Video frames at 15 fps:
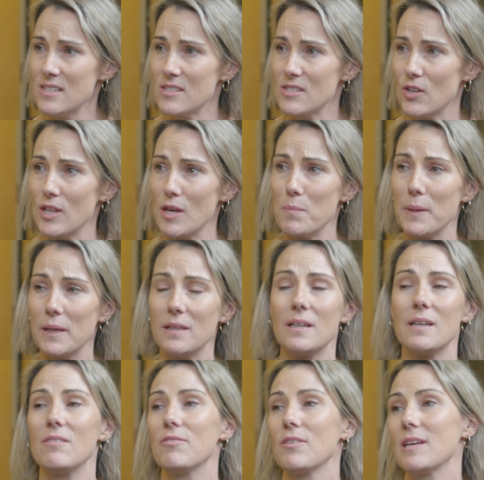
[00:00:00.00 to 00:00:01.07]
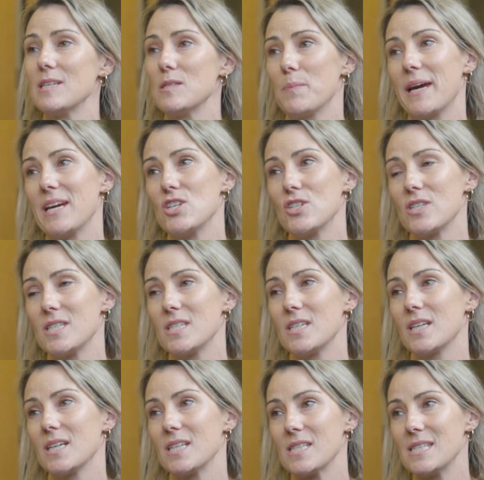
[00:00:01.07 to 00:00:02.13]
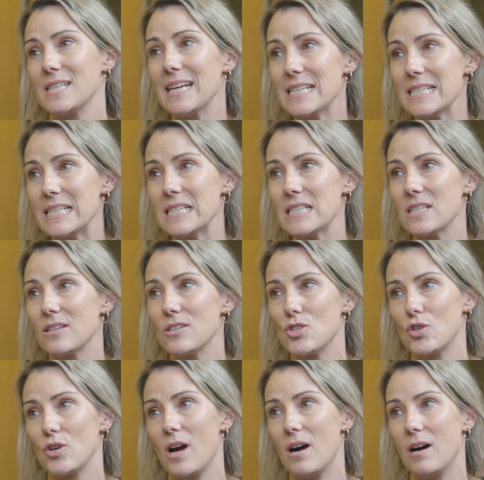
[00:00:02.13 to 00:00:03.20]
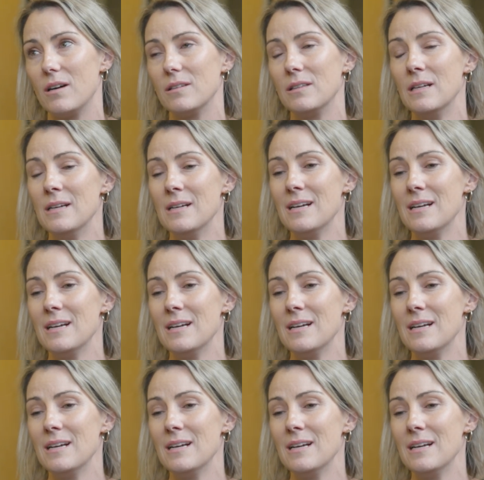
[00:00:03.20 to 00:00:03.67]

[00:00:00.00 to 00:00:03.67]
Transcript: so the ability for these patients to consent into the trial